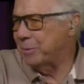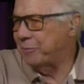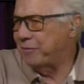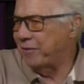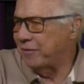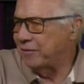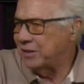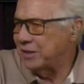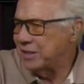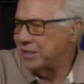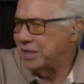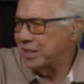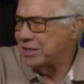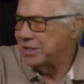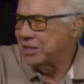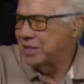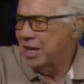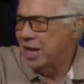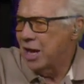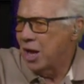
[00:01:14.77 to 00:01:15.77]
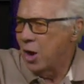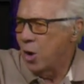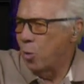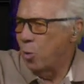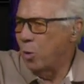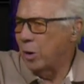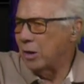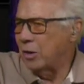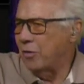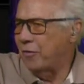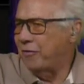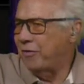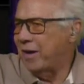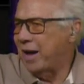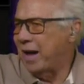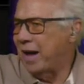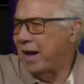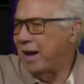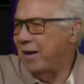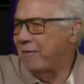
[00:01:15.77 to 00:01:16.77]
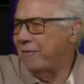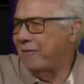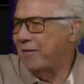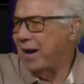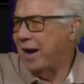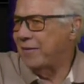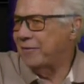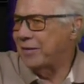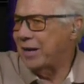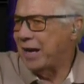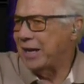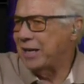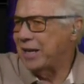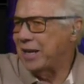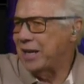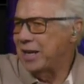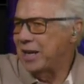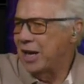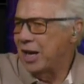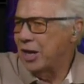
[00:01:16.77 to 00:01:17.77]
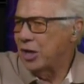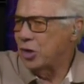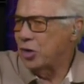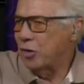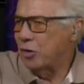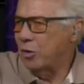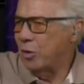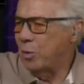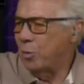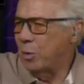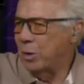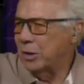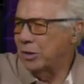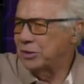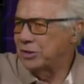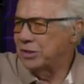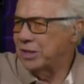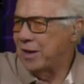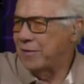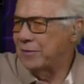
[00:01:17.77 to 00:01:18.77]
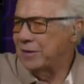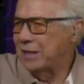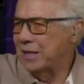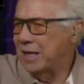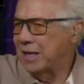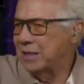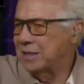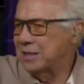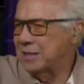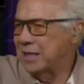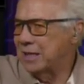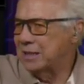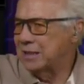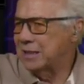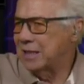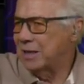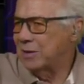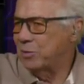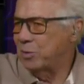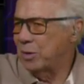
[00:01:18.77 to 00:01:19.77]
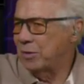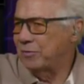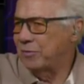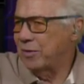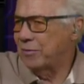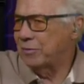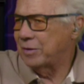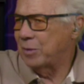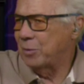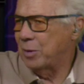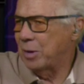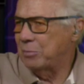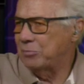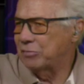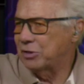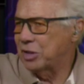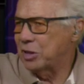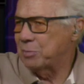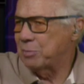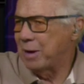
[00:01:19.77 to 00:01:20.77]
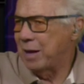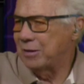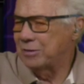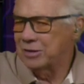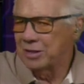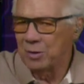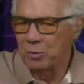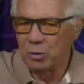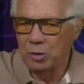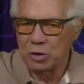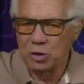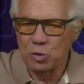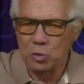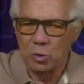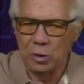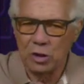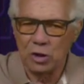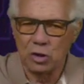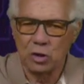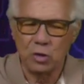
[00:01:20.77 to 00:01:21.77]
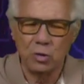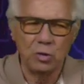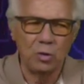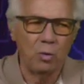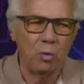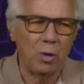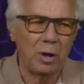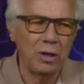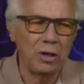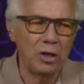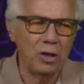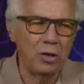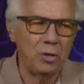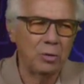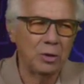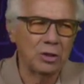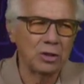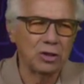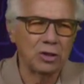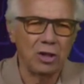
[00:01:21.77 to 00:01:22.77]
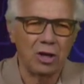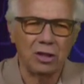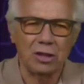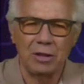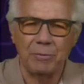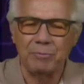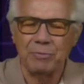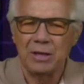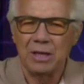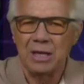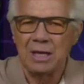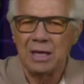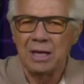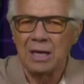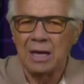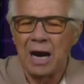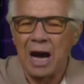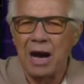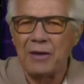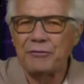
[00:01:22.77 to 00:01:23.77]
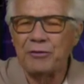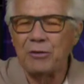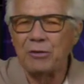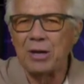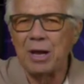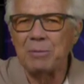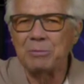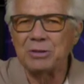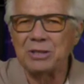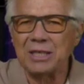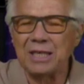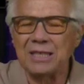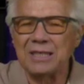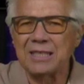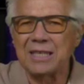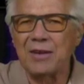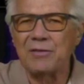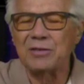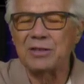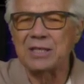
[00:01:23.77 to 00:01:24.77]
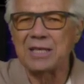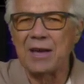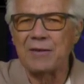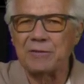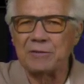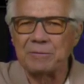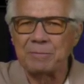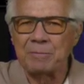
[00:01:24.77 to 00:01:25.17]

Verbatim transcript: 50 ticks, 105.590. Euro at 107, yen's at uh, 151, British pounds at 122 to 1 US dollar. Our phone number is 877-